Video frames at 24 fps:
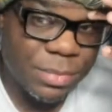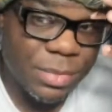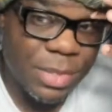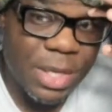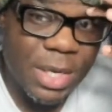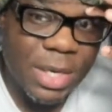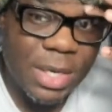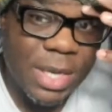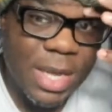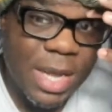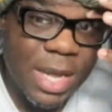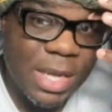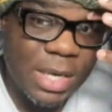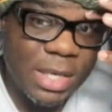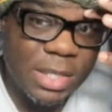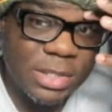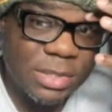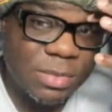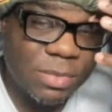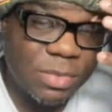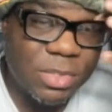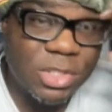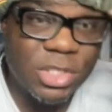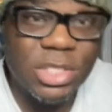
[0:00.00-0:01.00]
in
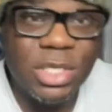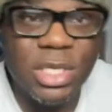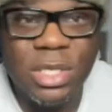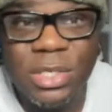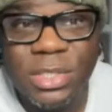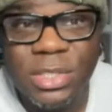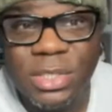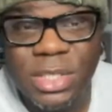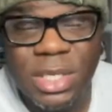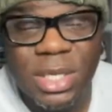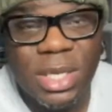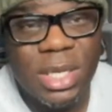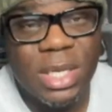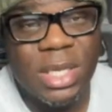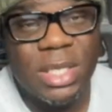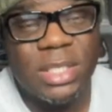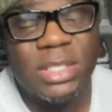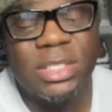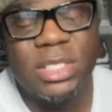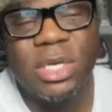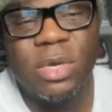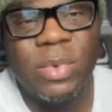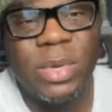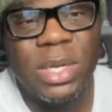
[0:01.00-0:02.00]
Dallas when she used to uh,
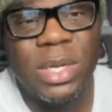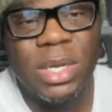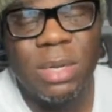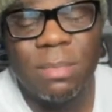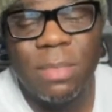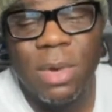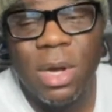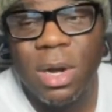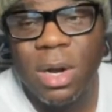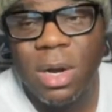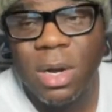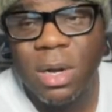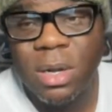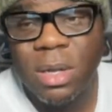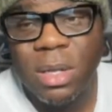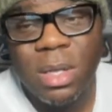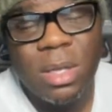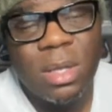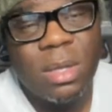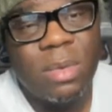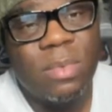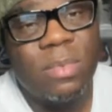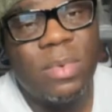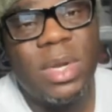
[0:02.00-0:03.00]
deal with Lamar
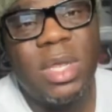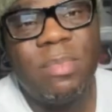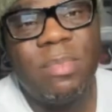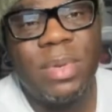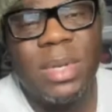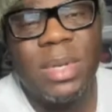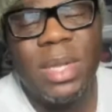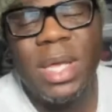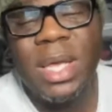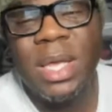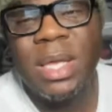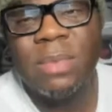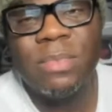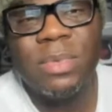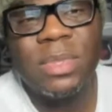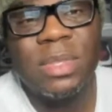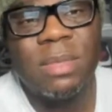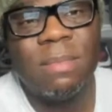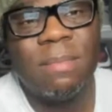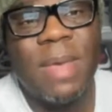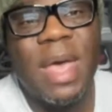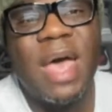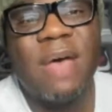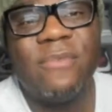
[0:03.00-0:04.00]
when he played with
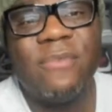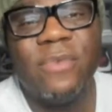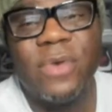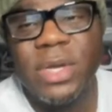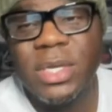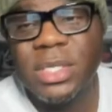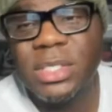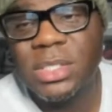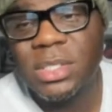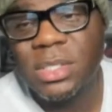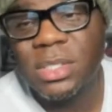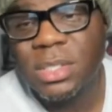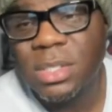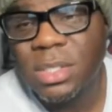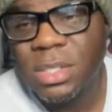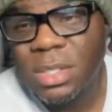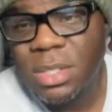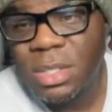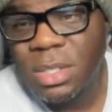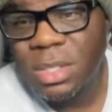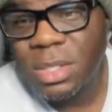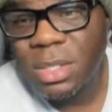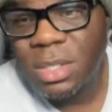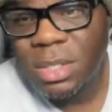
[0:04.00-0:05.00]
the Mavericks.
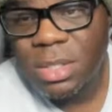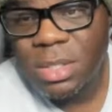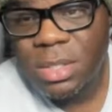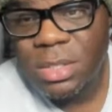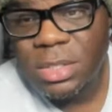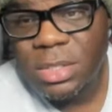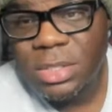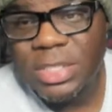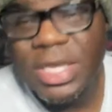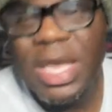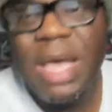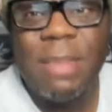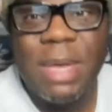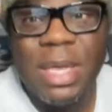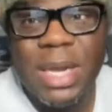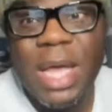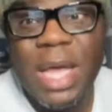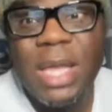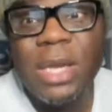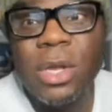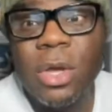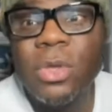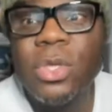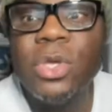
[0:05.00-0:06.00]
Damien,
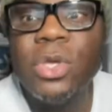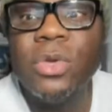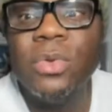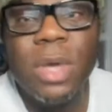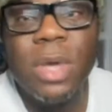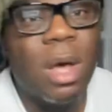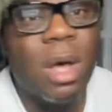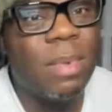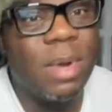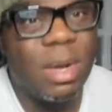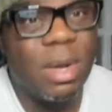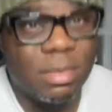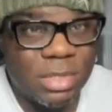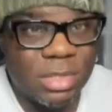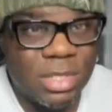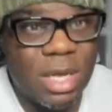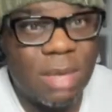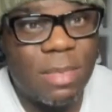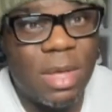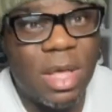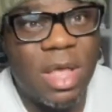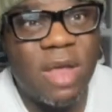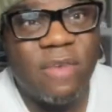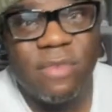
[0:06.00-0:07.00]
I know you know, but I'm
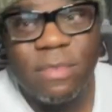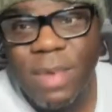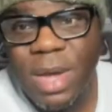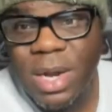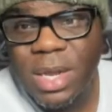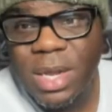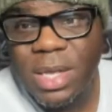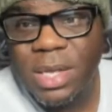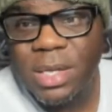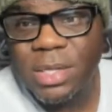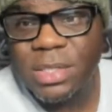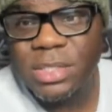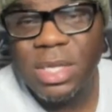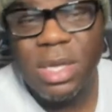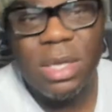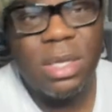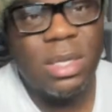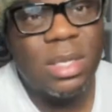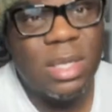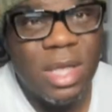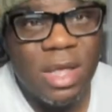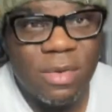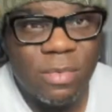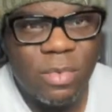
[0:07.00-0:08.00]
talking about everybody else.
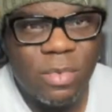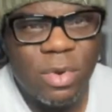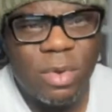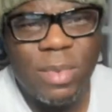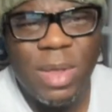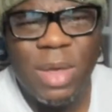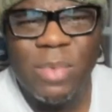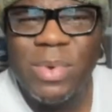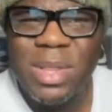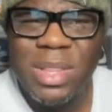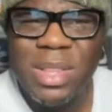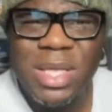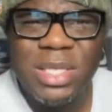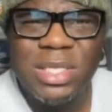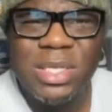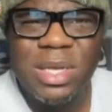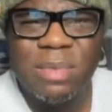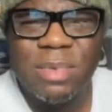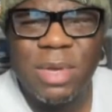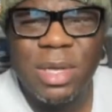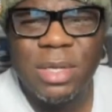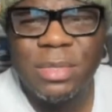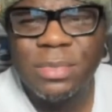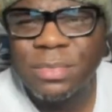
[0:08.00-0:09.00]
That that about what are they
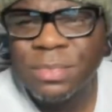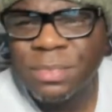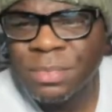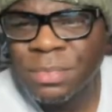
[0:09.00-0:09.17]
talking about?